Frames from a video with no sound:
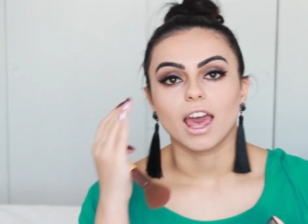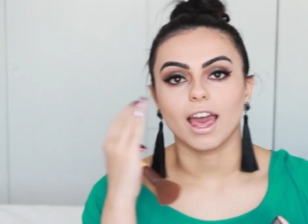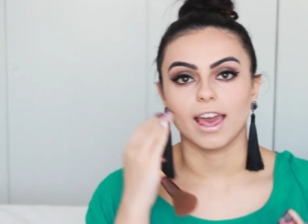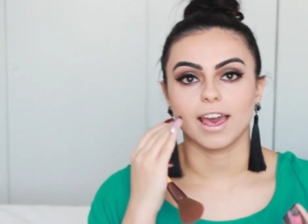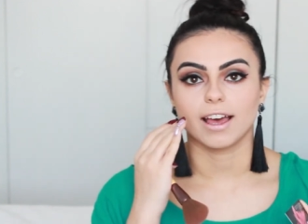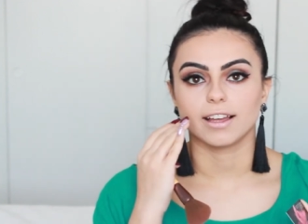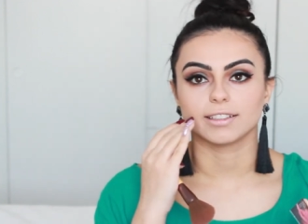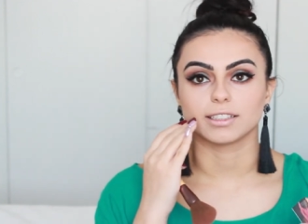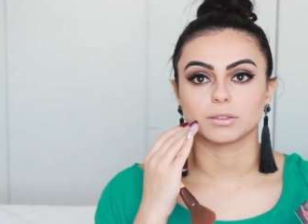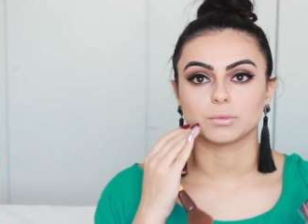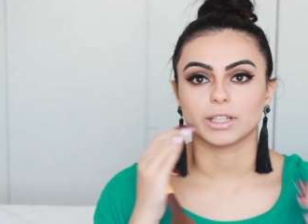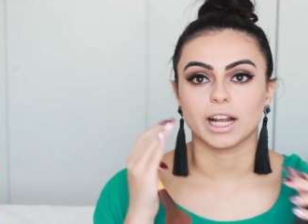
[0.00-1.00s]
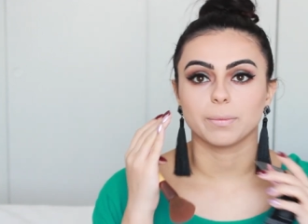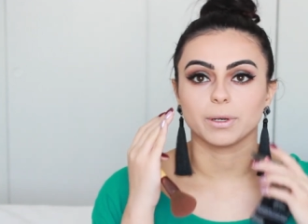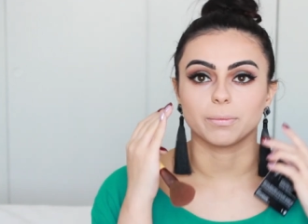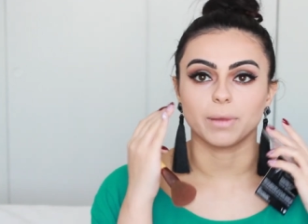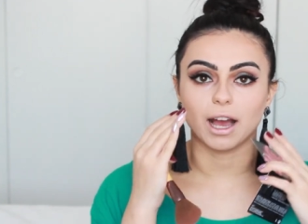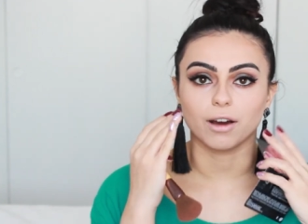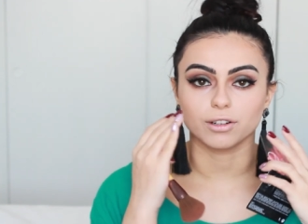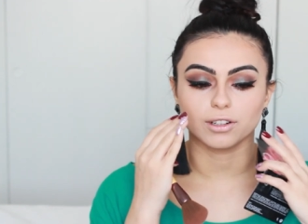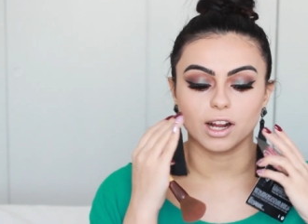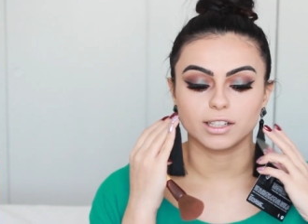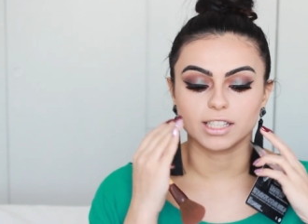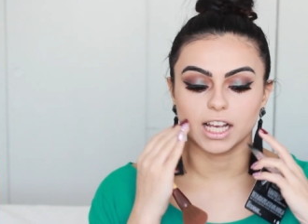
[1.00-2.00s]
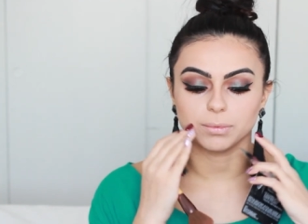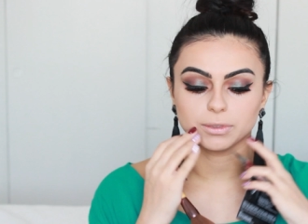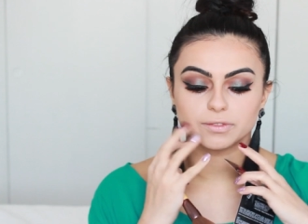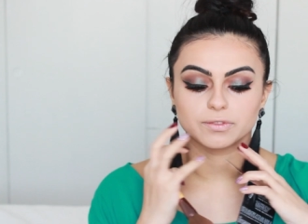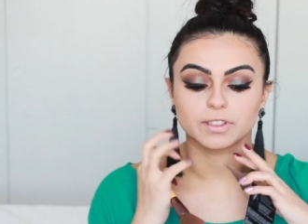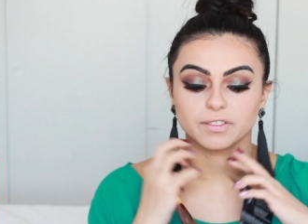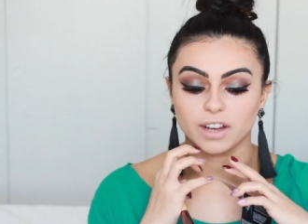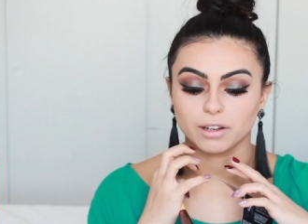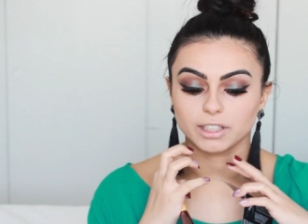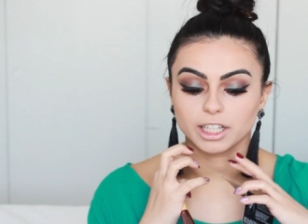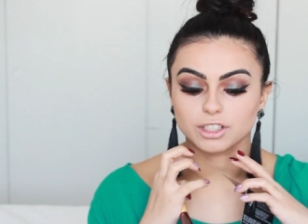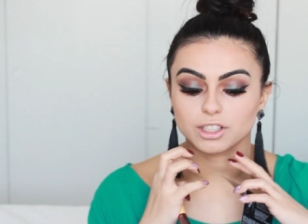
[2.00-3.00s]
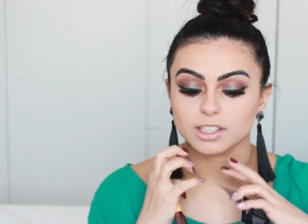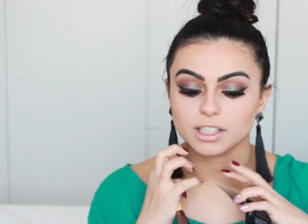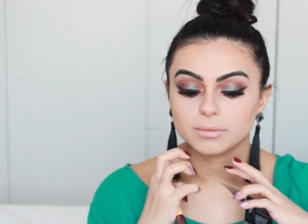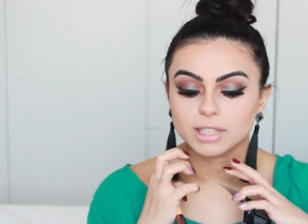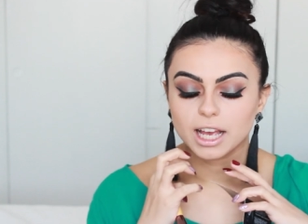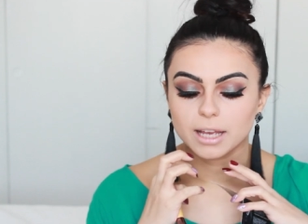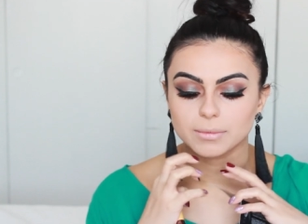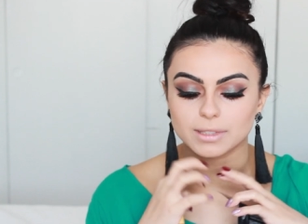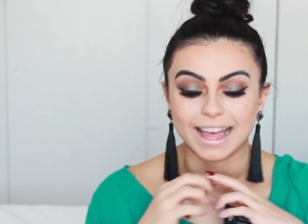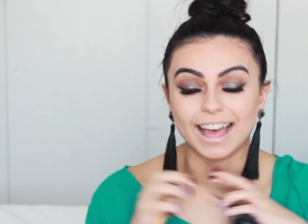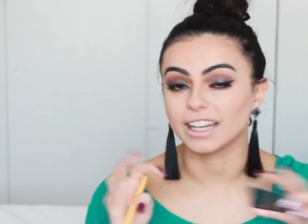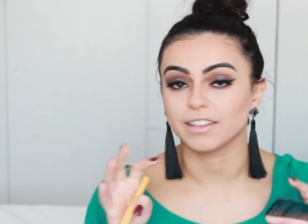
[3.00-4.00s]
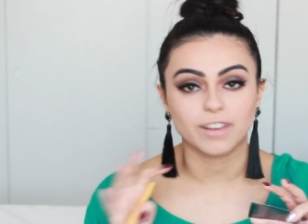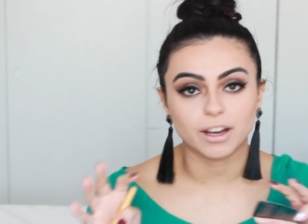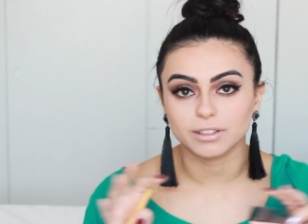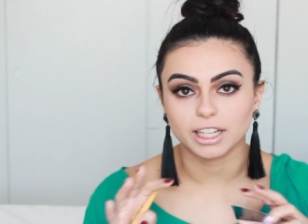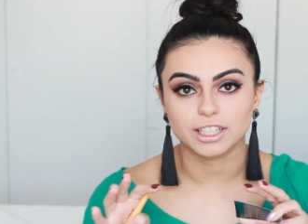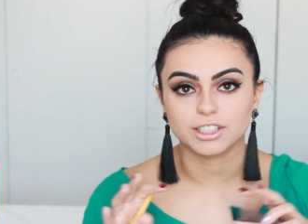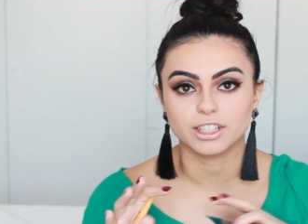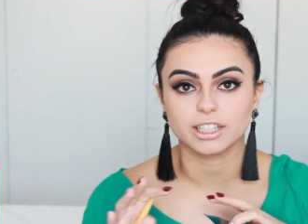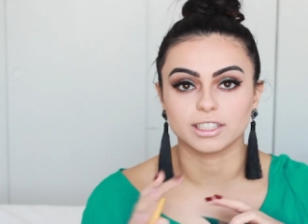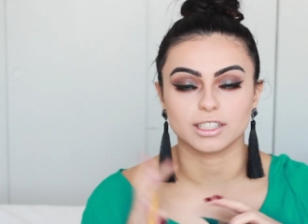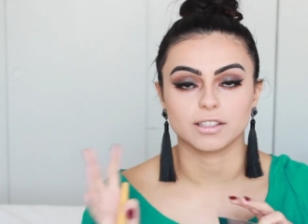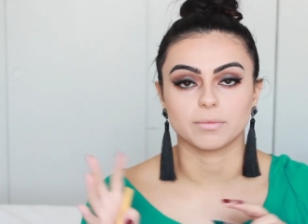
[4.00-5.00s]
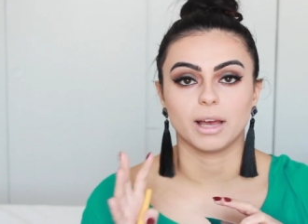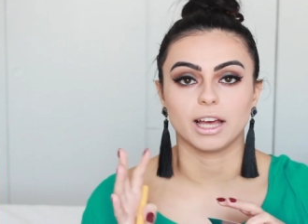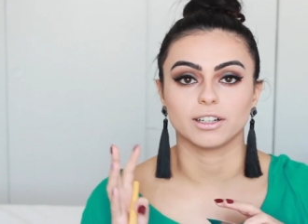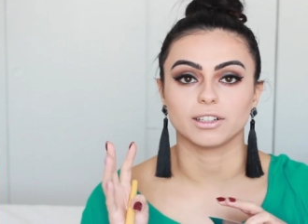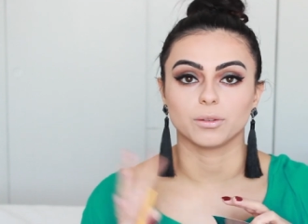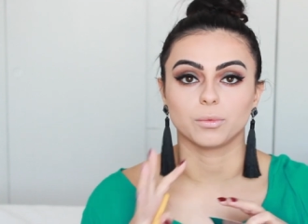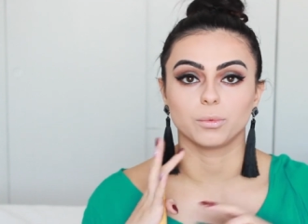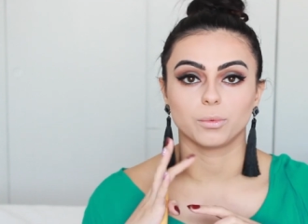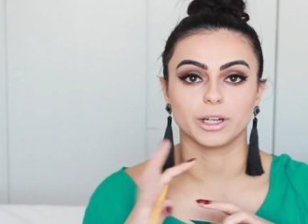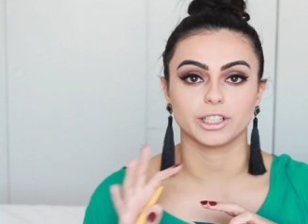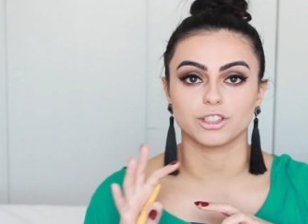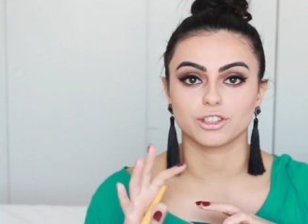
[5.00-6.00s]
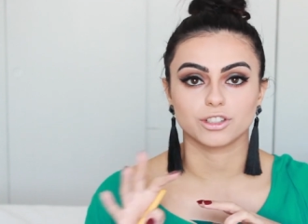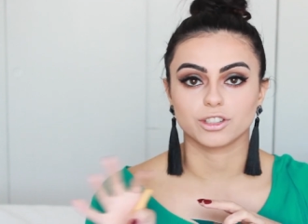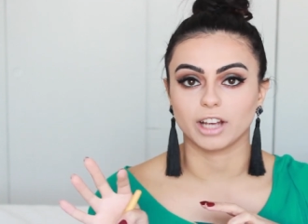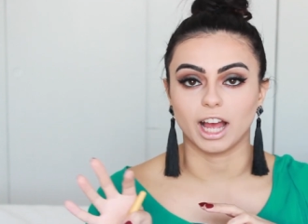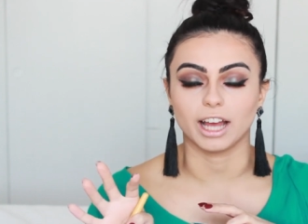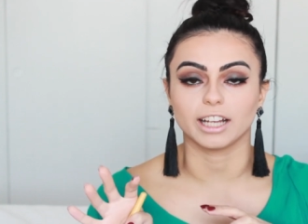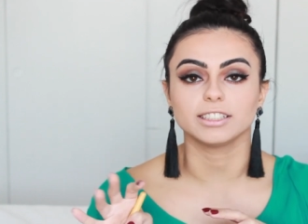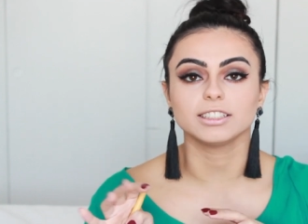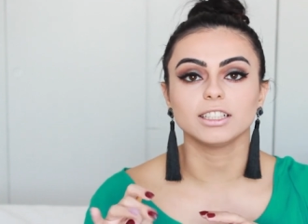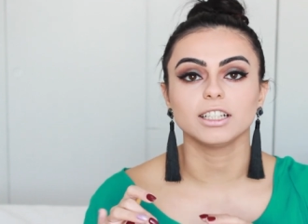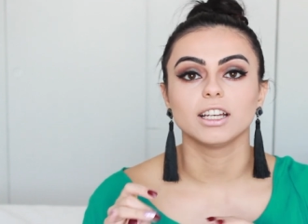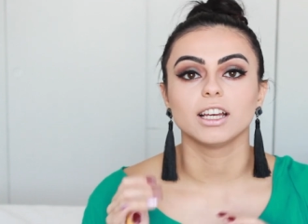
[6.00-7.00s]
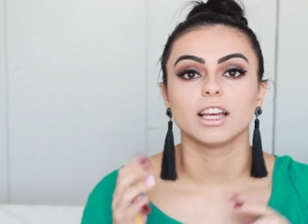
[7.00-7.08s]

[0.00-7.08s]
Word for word: And when I put powder on top of the foundation, sometimes any foundation, doesn't matter which kind,